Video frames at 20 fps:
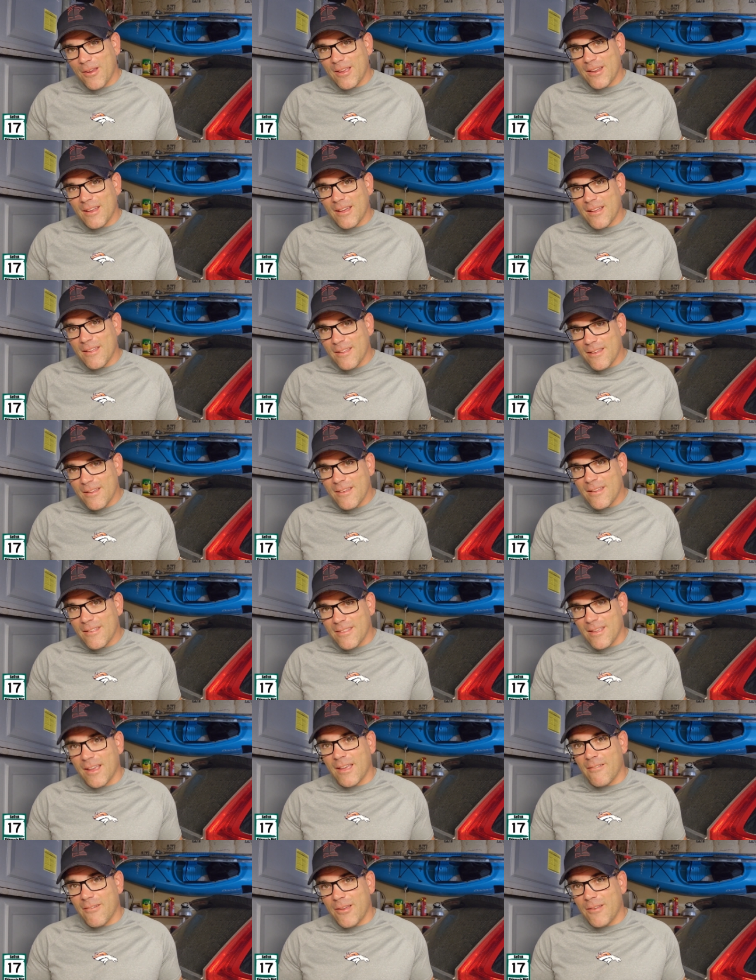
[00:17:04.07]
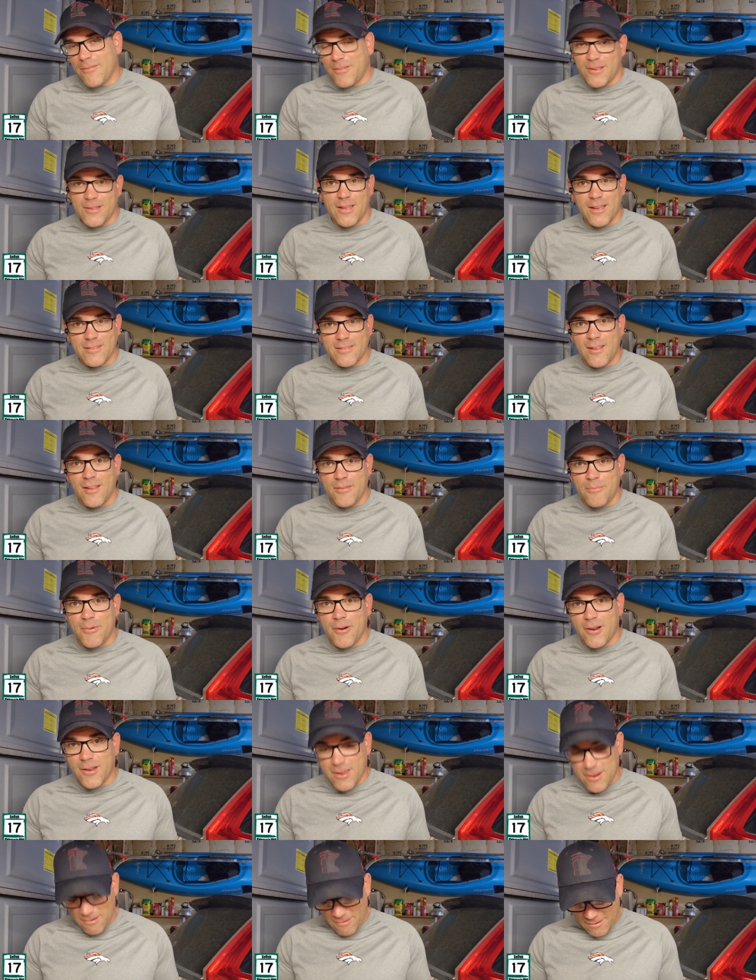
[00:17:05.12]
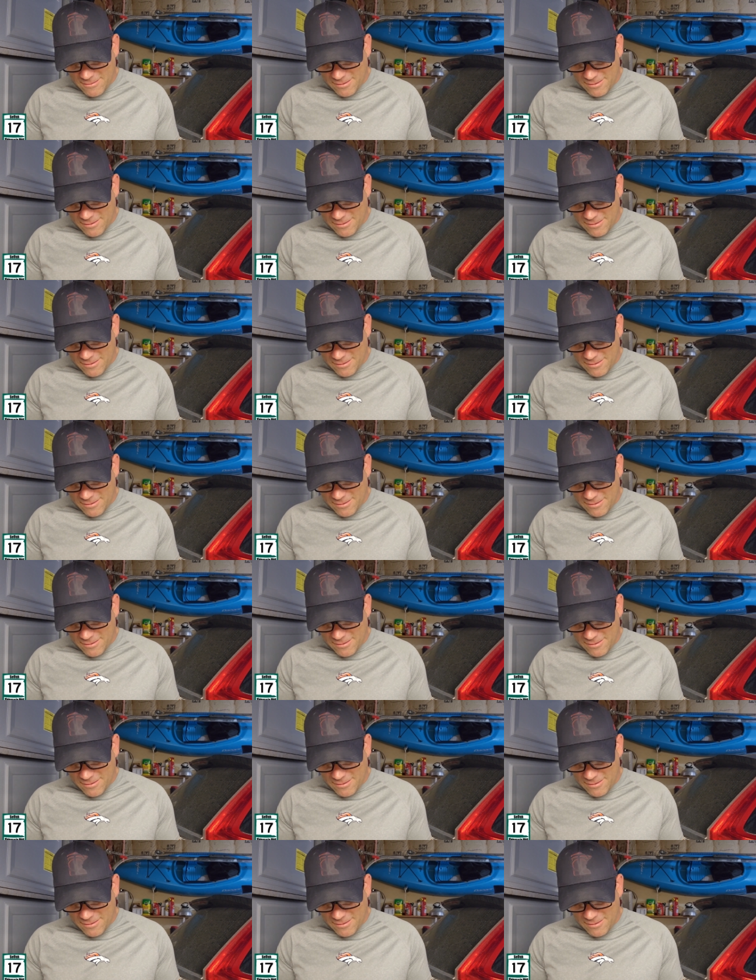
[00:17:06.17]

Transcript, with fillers: you to think of it. If you like South Park, you know